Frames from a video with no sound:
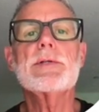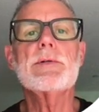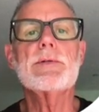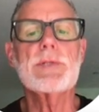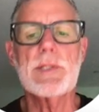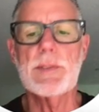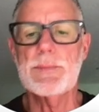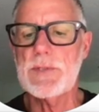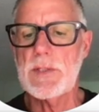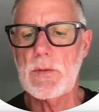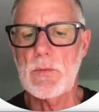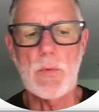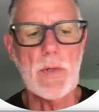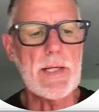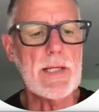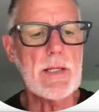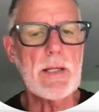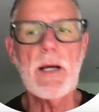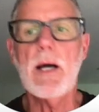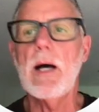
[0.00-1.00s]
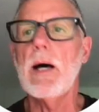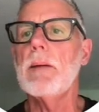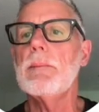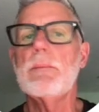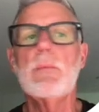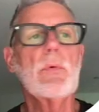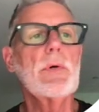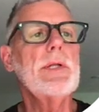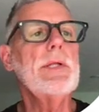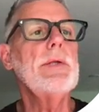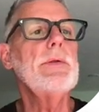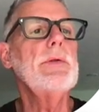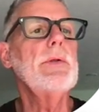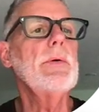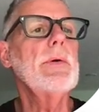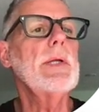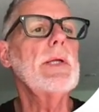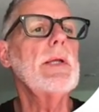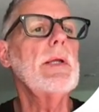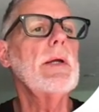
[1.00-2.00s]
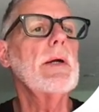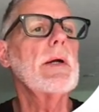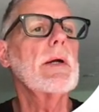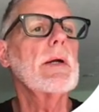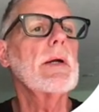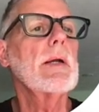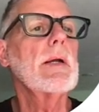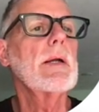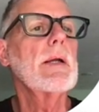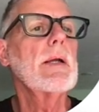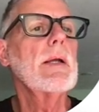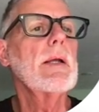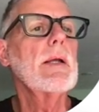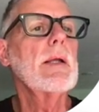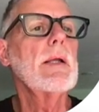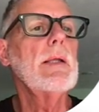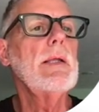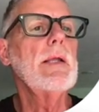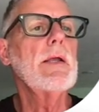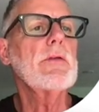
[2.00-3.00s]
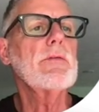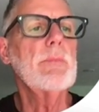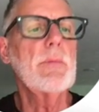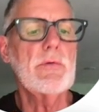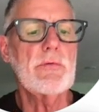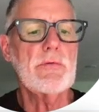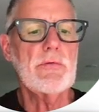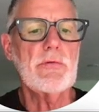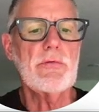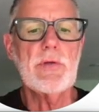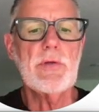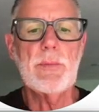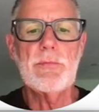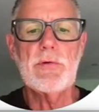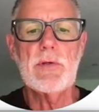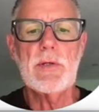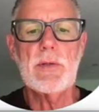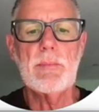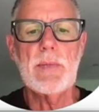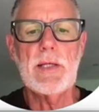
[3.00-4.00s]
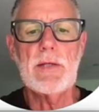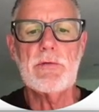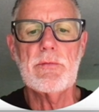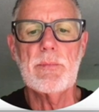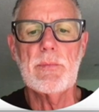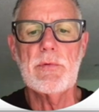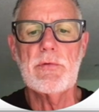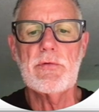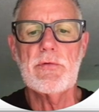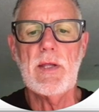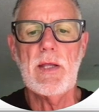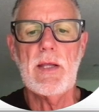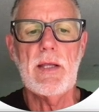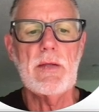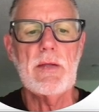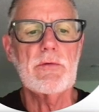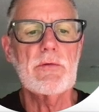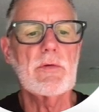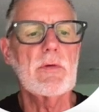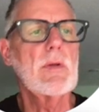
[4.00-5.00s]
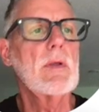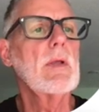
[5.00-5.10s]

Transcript: Sipsic, wake up. What are you doing here? Yes, Mr. Sipsic makes mistakes.